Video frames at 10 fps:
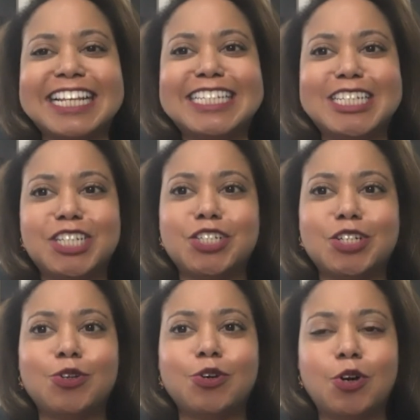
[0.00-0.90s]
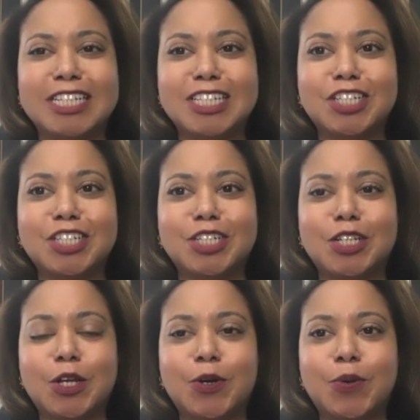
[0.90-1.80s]
additional question,
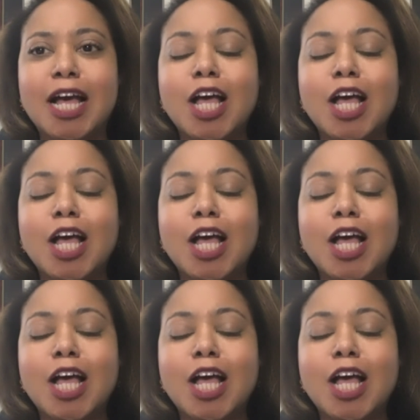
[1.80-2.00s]
though.